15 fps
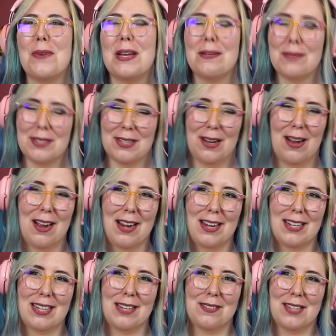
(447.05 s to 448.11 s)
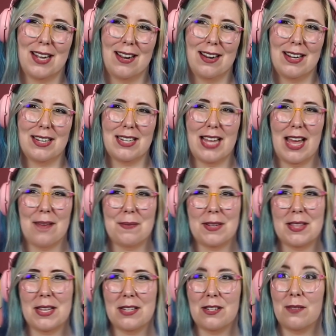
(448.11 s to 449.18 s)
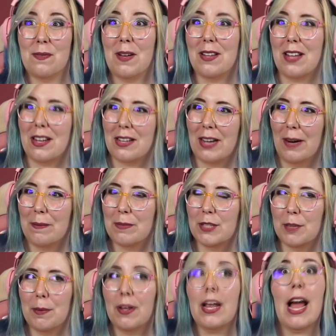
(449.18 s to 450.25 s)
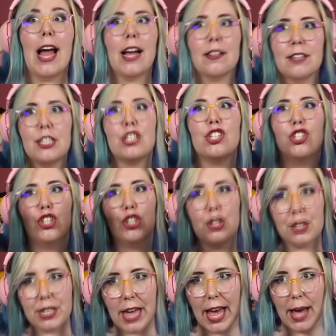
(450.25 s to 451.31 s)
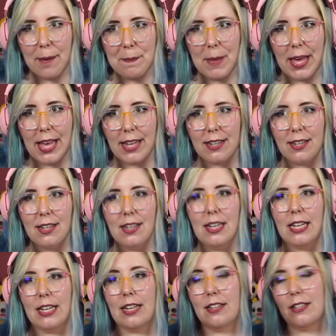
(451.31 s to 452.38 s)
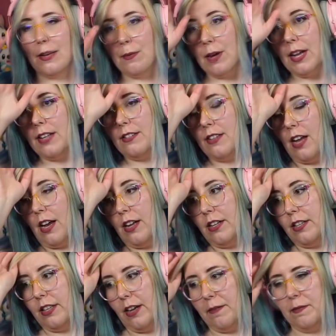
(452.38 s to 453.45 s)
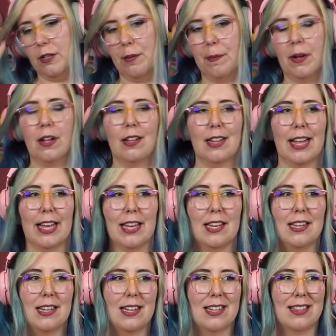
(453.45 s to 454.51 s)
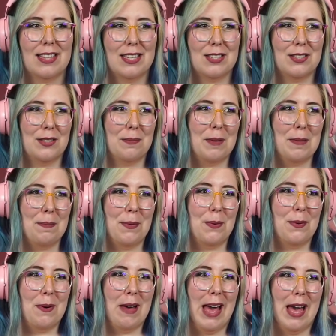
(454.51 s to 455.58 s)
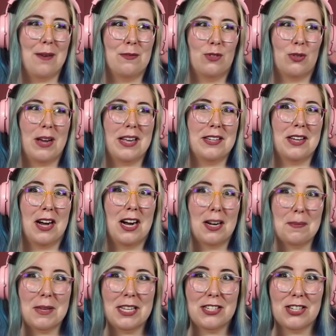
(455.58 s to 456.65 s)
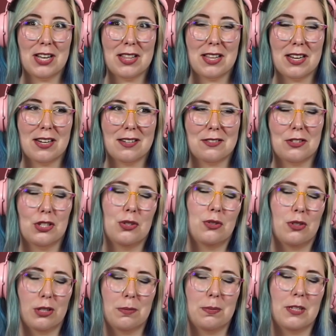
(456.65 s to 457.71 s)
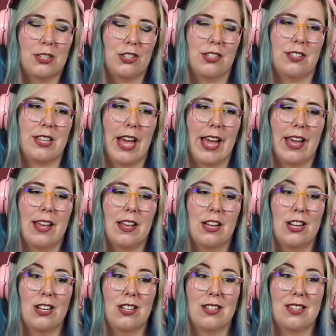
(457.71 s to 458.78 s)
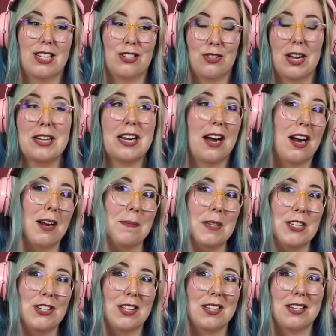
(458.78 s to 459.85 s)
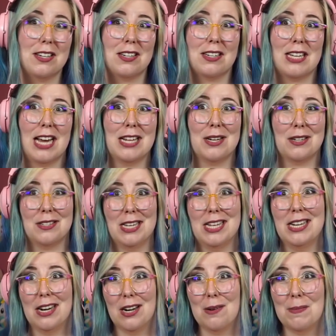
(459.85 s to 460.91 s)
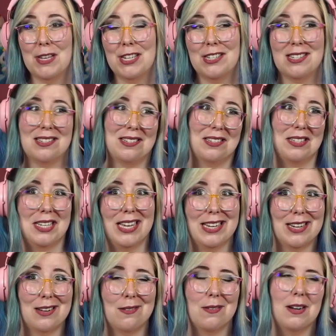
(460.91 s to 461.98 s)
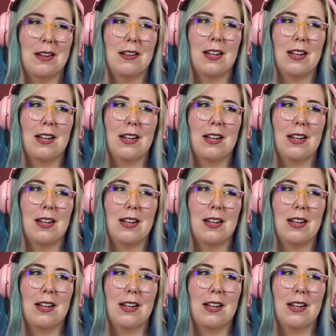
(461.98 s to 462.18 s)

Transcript: It was hard. It was hard. Everything just felt uncomfortable, as it should have been. Because it was uncomfortable. Like, these two people who have tried to harm each other, two groups, I should say, that tried to harm each other, kind of did harm each other, you know.